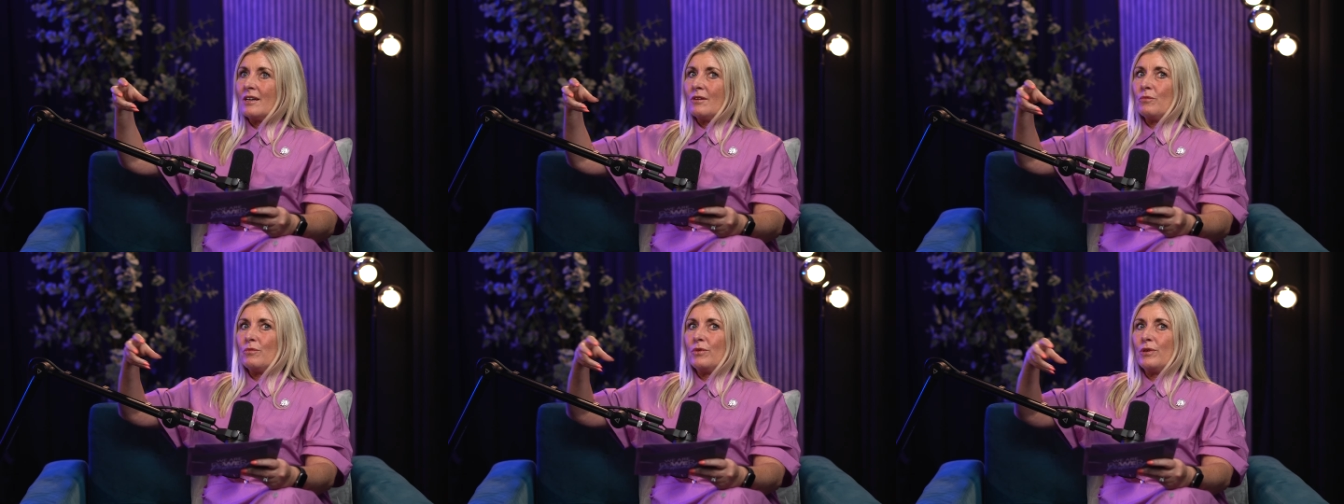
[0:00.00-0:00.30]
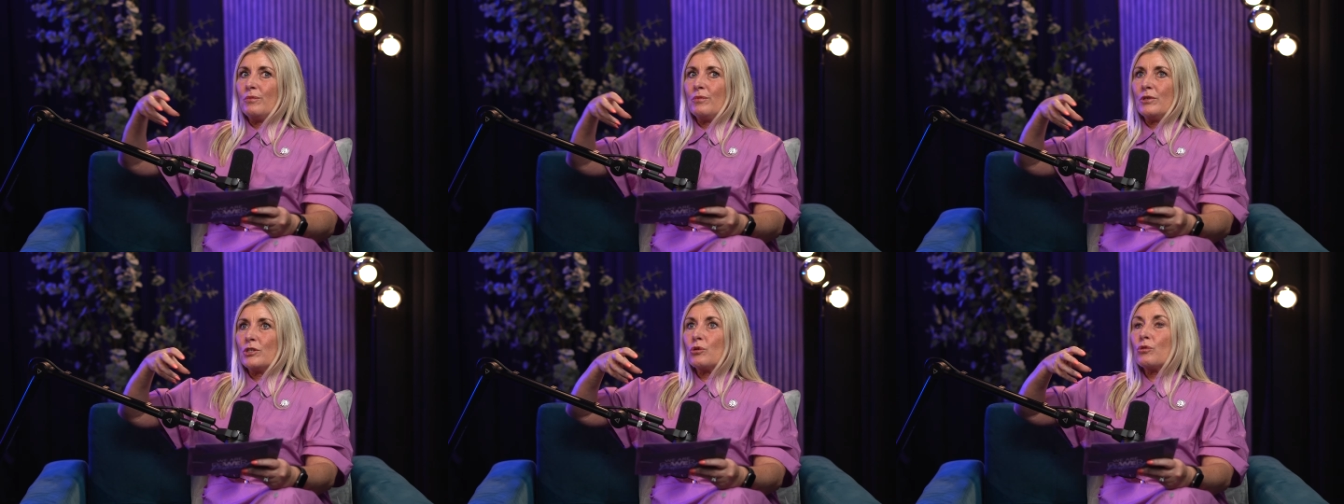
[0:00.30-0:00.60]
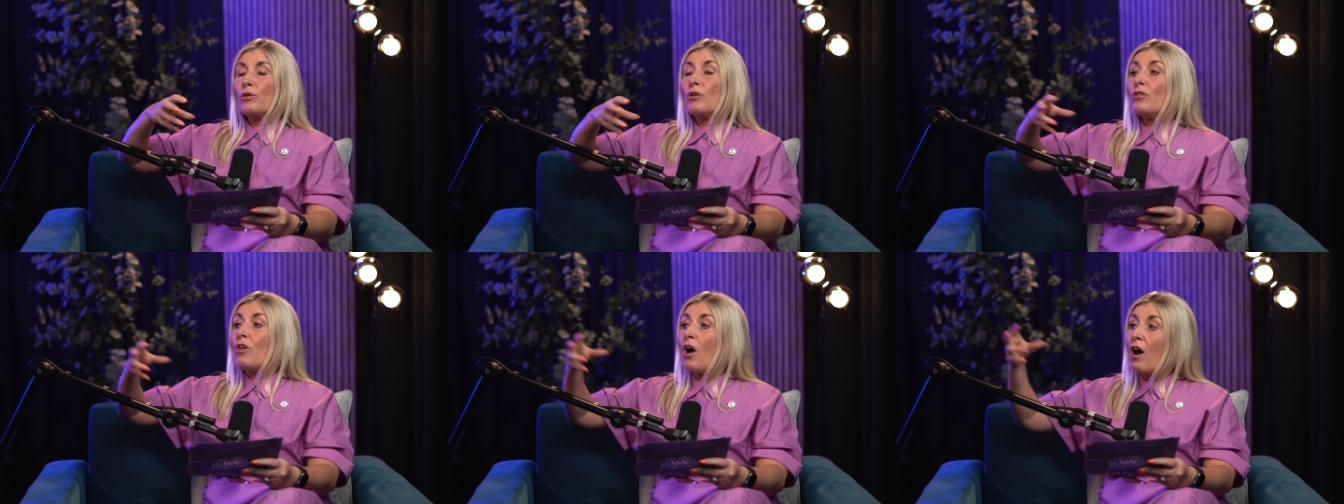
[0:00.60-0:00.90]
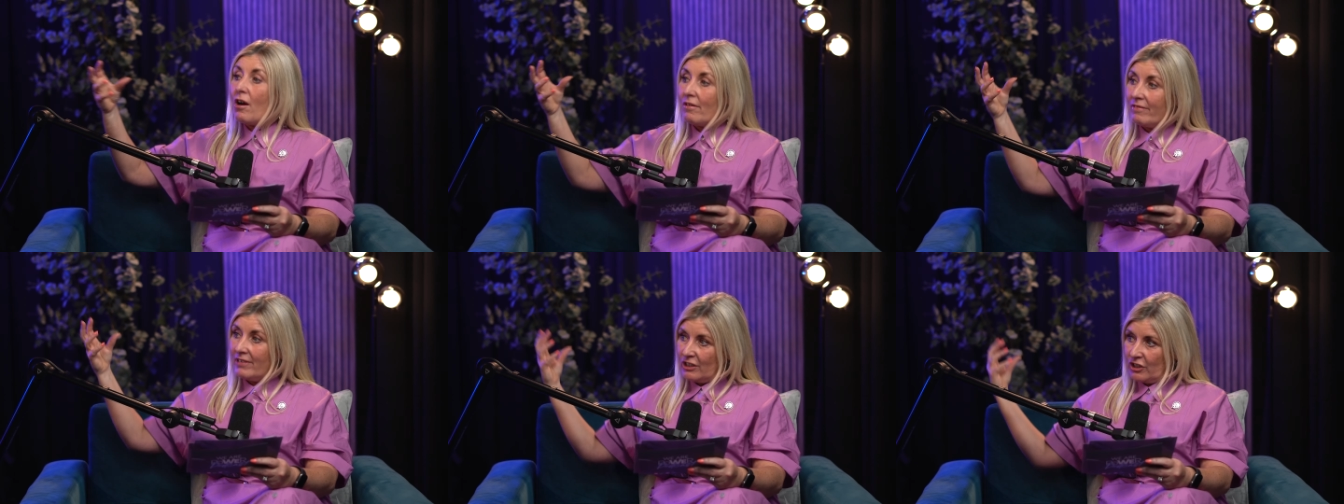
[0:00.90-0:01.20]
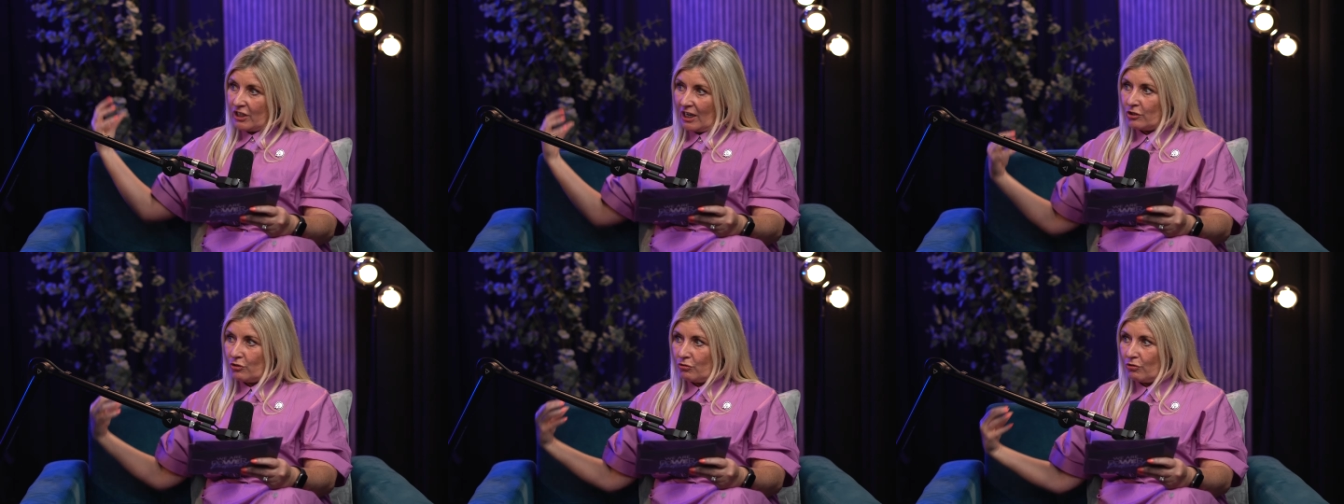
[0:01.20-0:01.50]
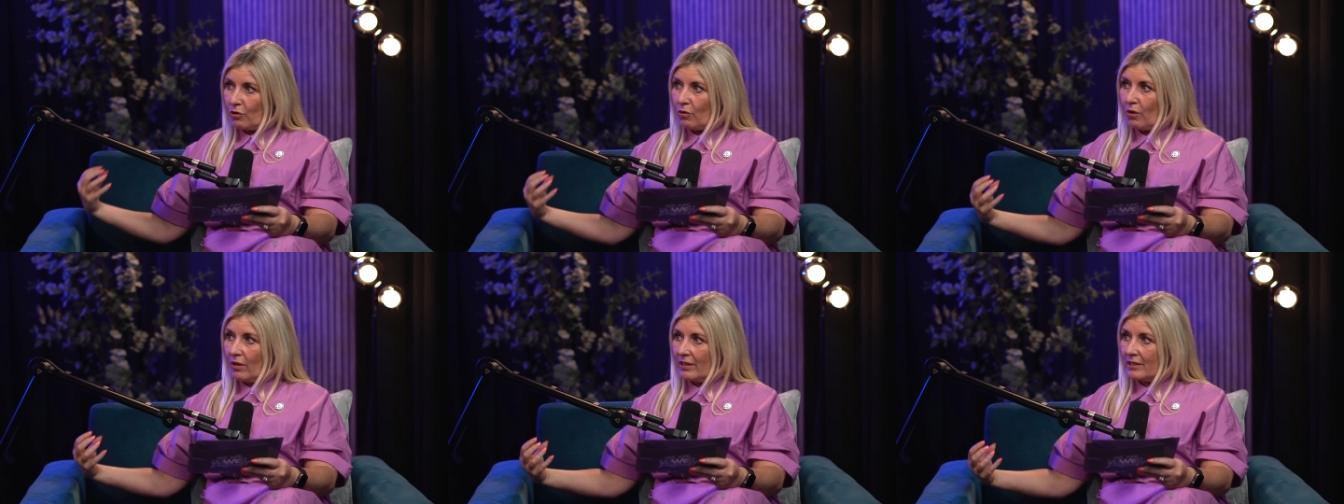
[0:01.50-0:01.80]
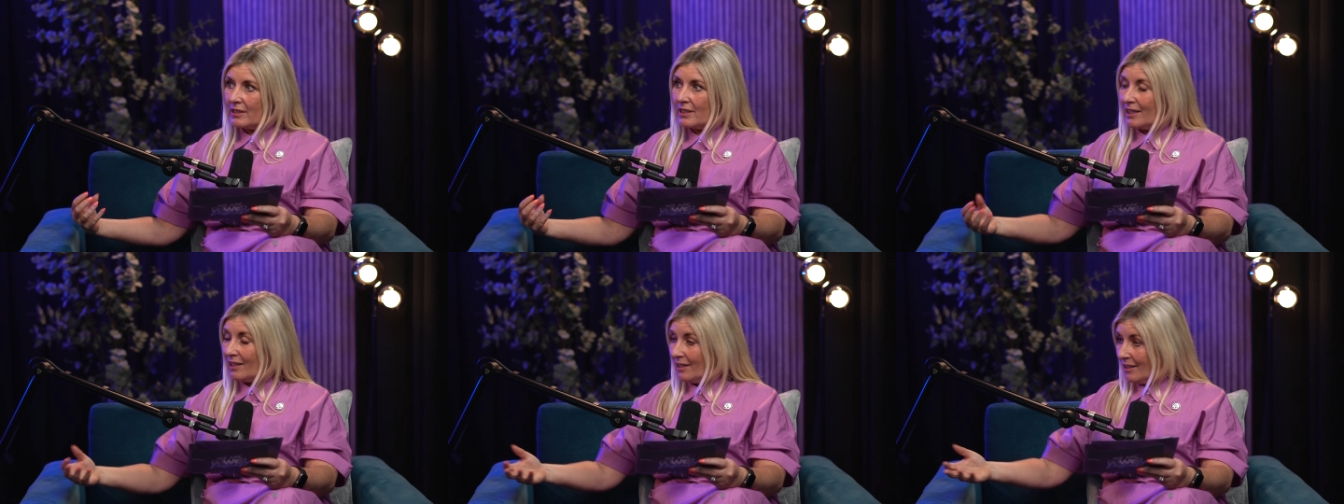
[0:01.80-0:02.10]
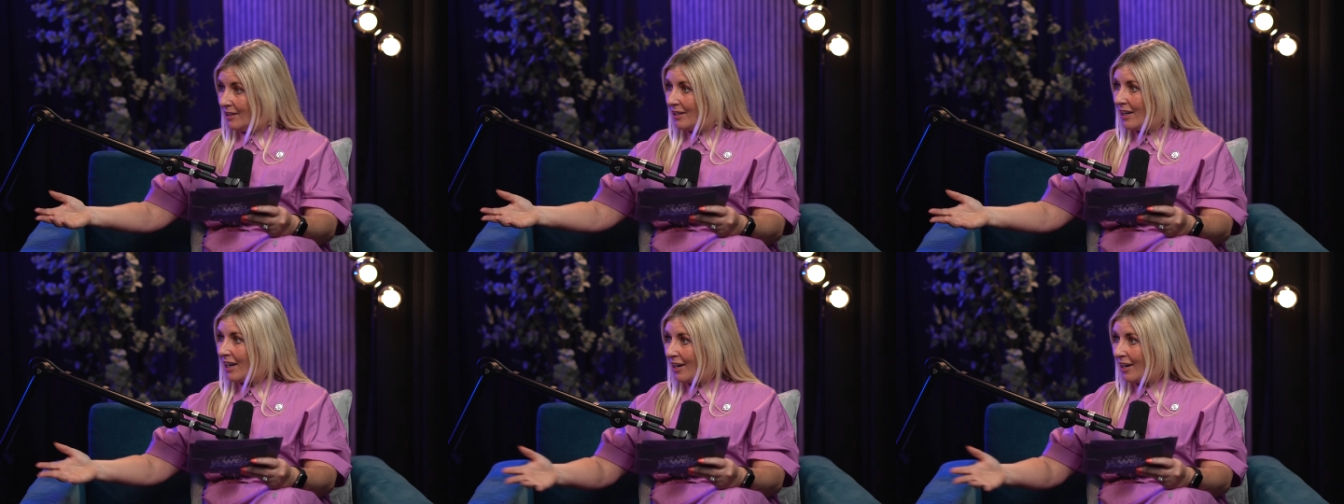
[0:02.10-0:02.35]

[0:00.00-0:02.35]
We, we talk a lot around gender equality, and mm.